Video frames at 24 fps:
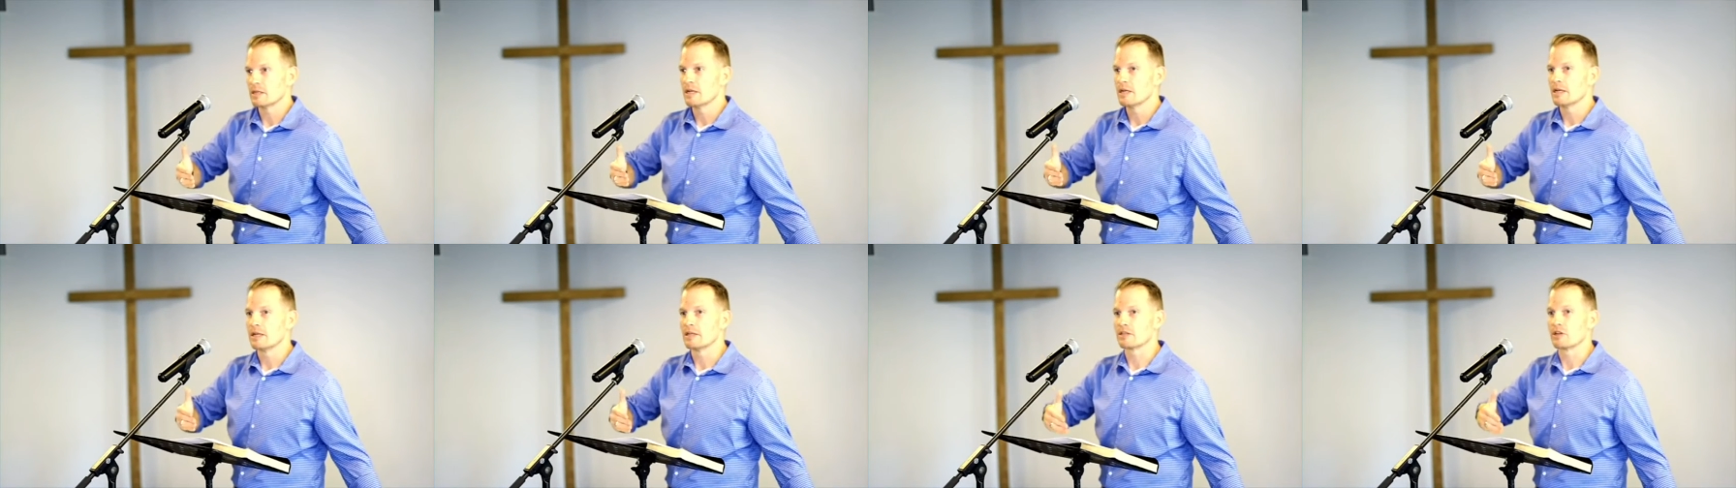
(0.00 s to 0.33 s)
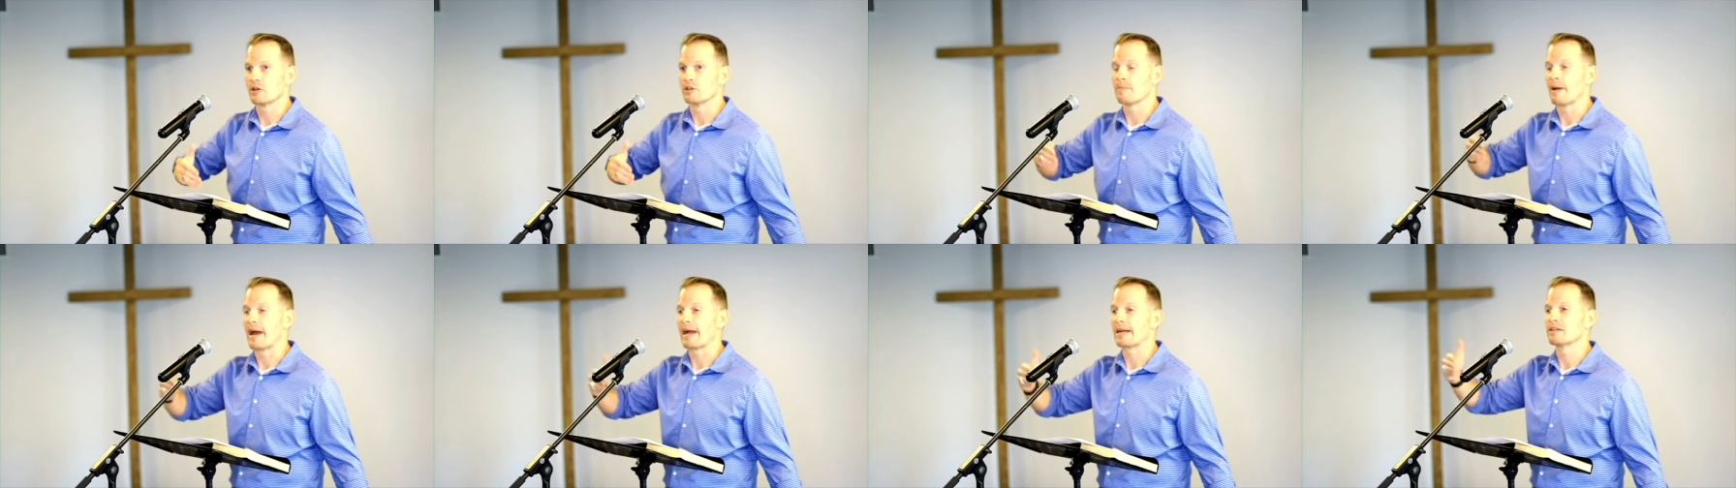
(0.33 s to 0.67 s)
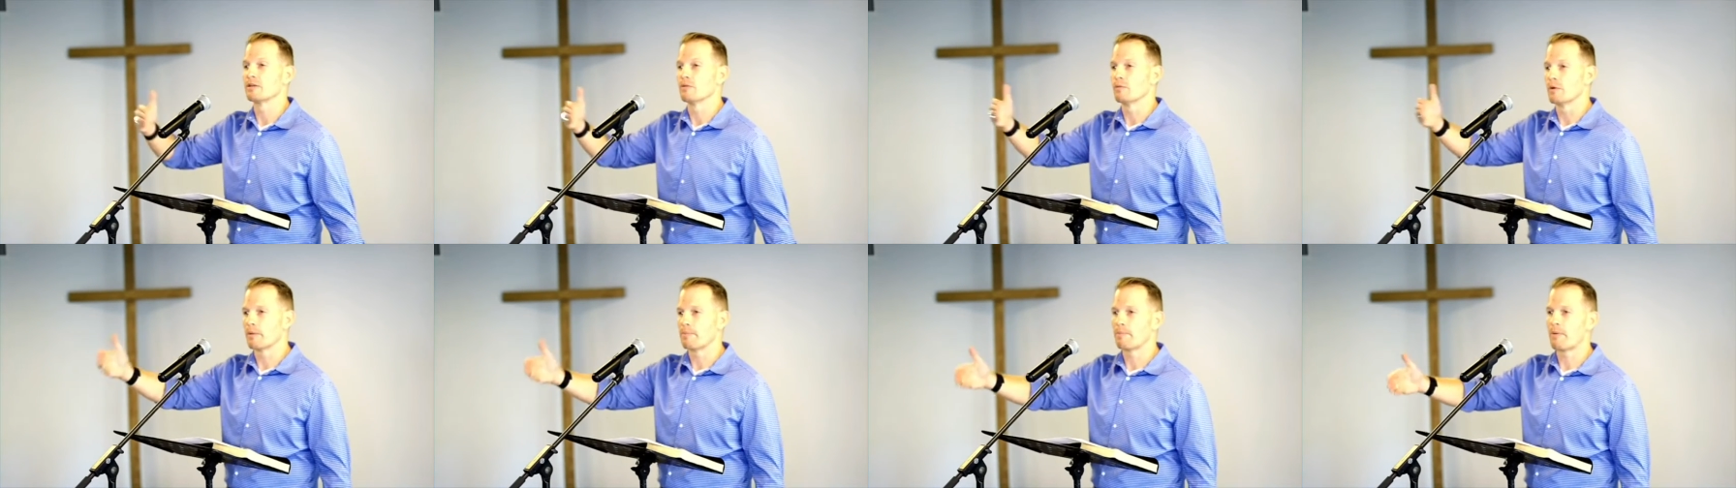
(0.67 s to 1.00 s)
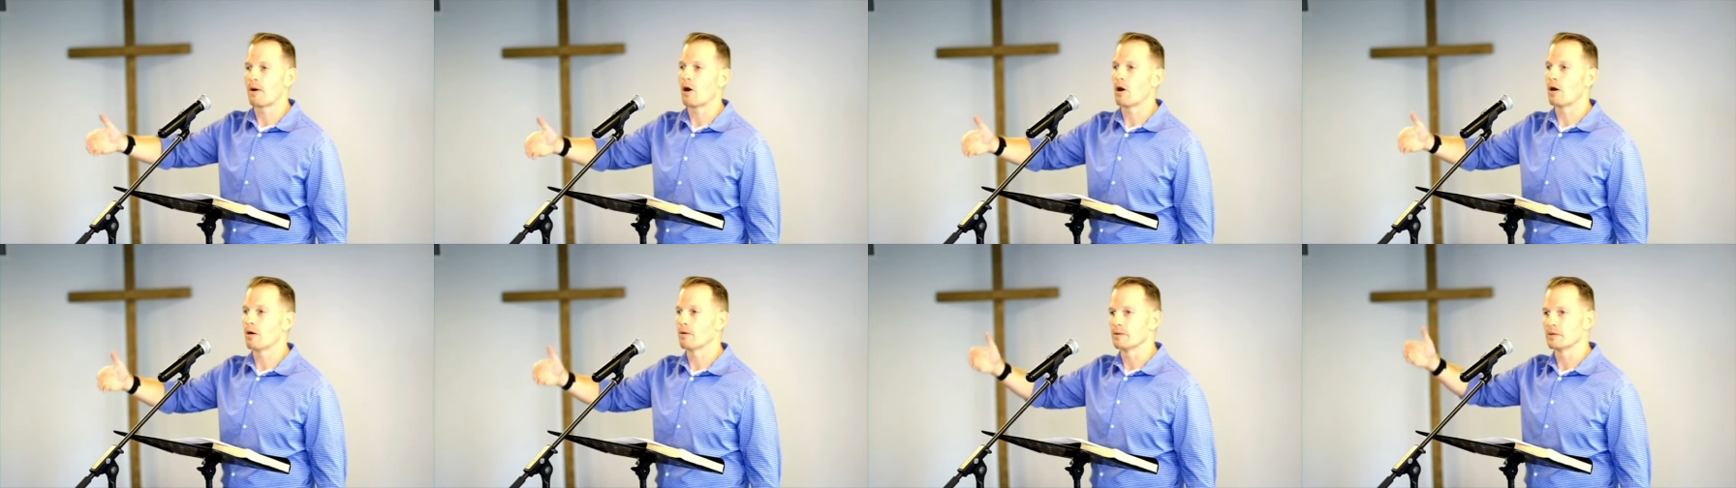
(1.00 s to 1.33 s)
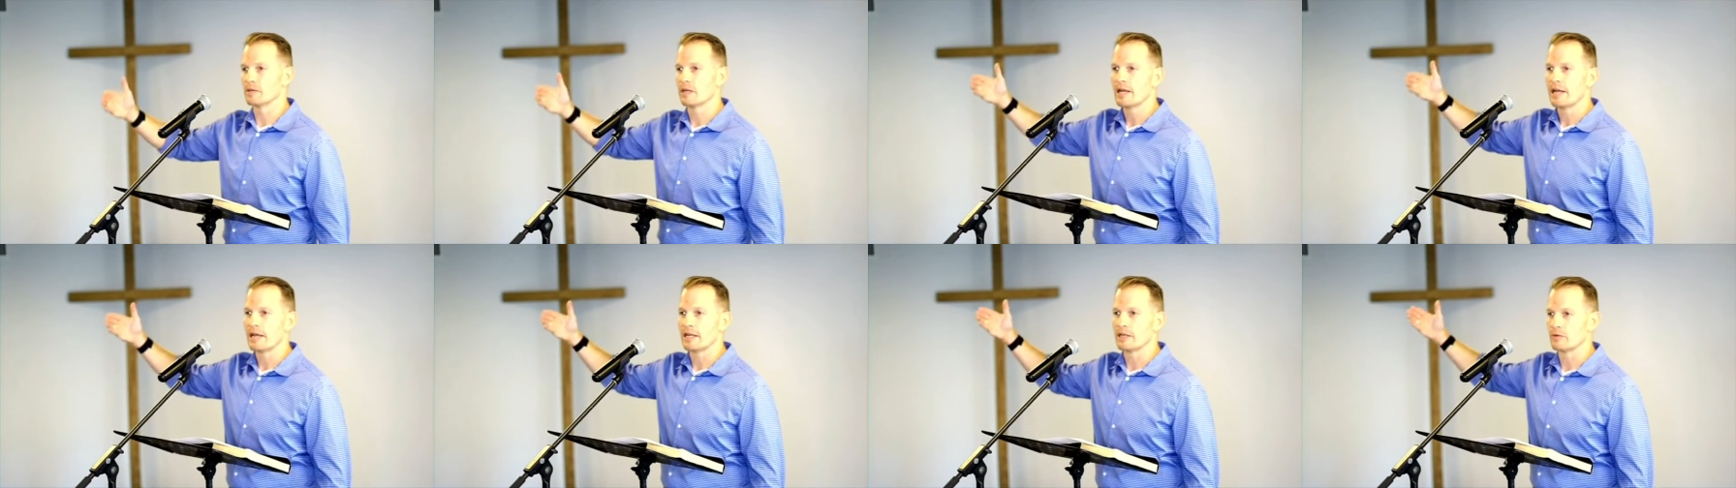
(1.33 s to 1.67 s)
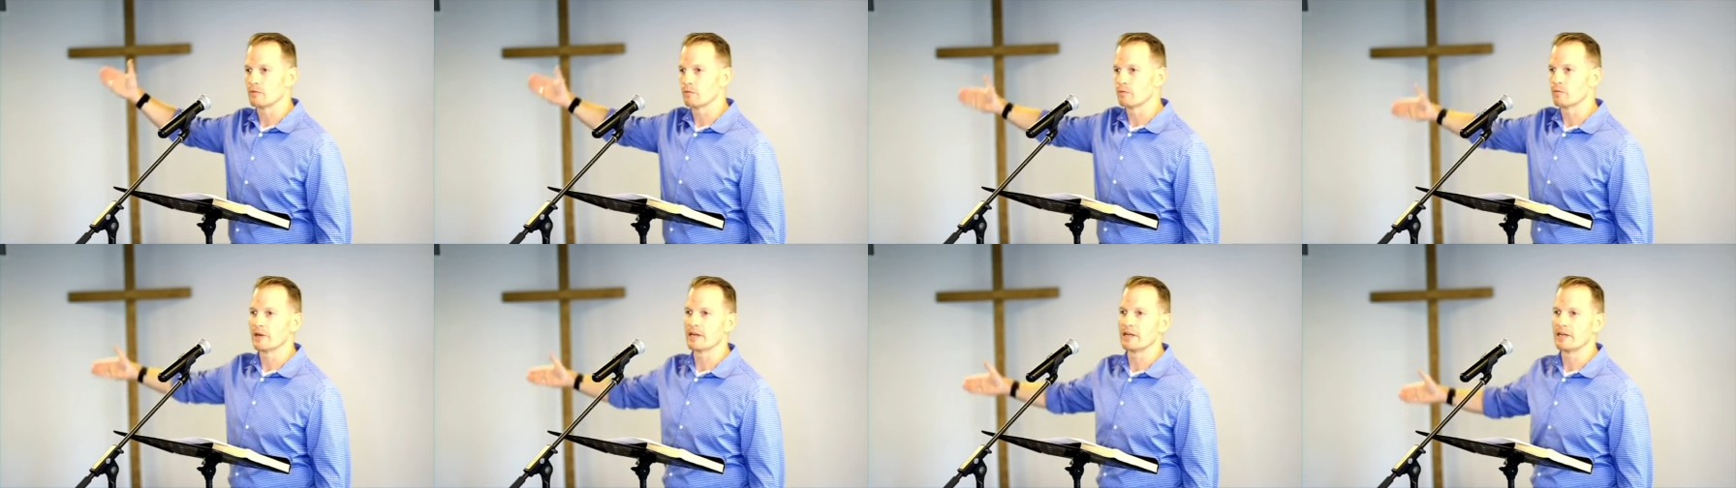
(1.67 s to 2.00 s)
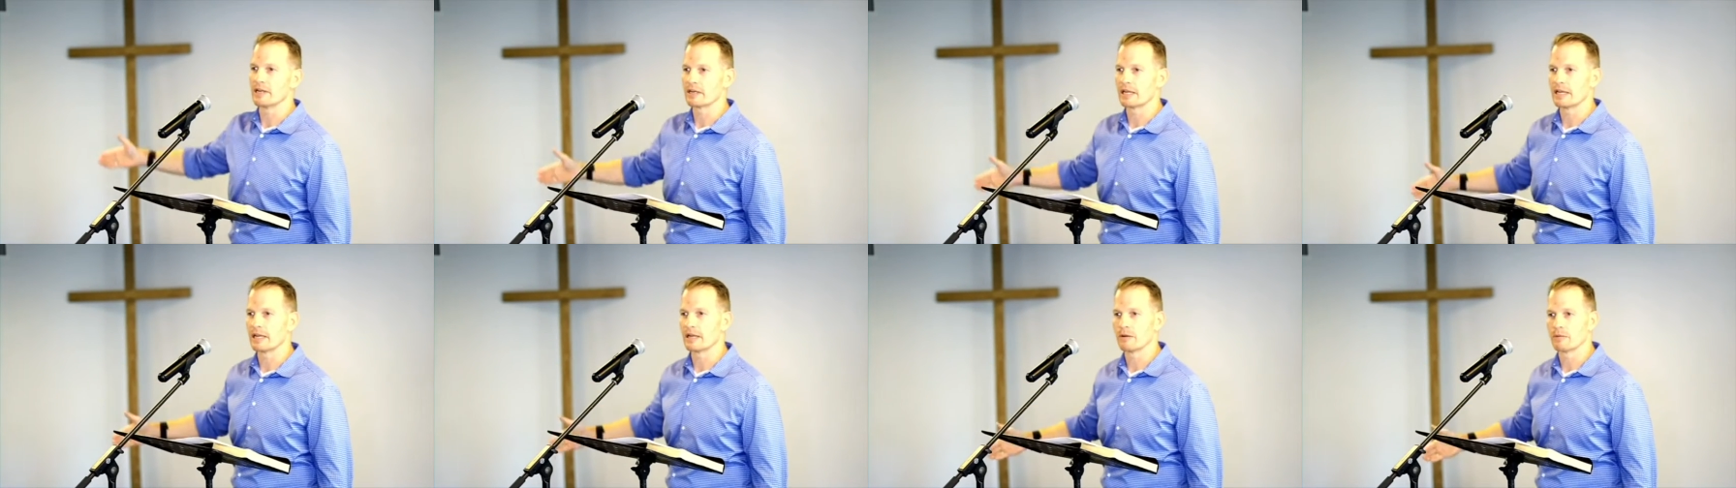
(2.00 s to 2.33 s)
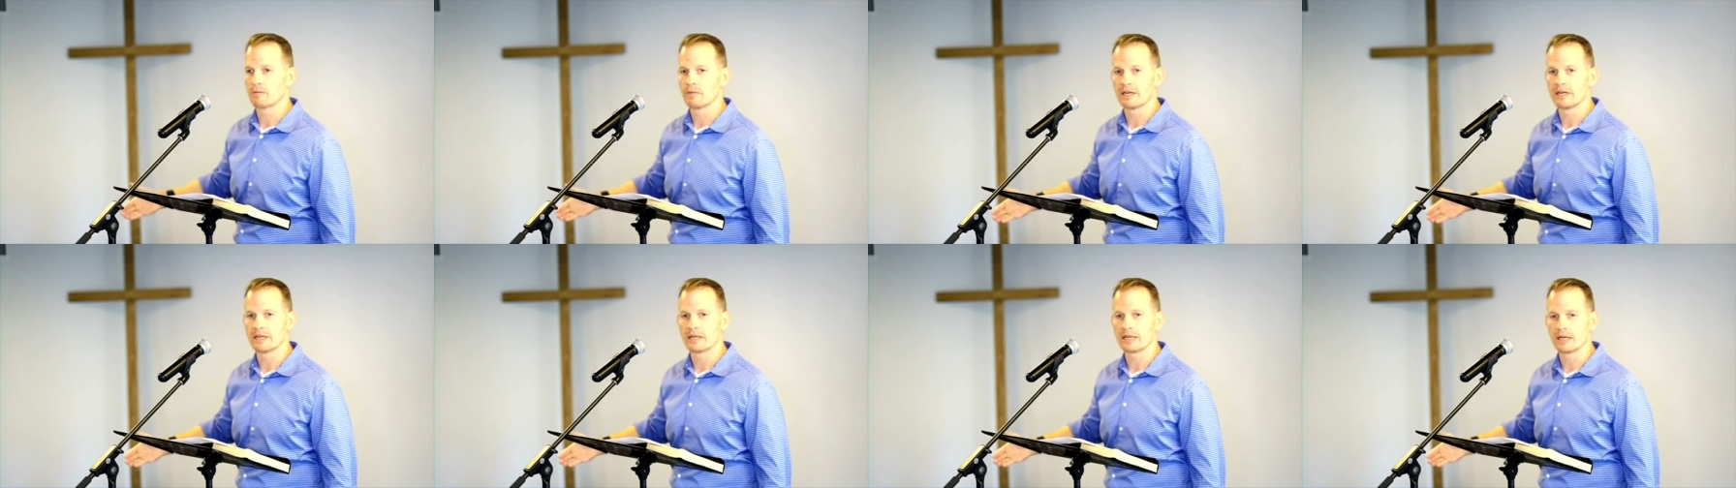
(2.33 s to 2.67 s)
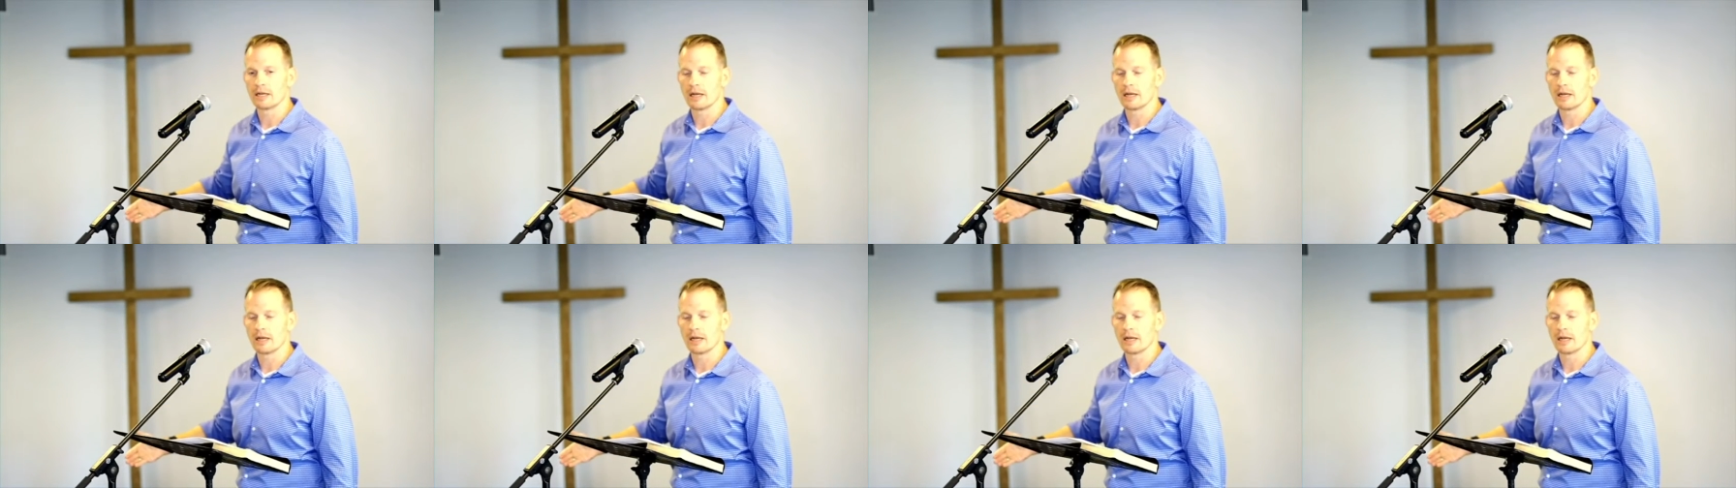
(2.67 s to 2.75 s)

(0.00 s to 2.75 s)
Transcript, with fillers: This goes back to what Paul had written, written,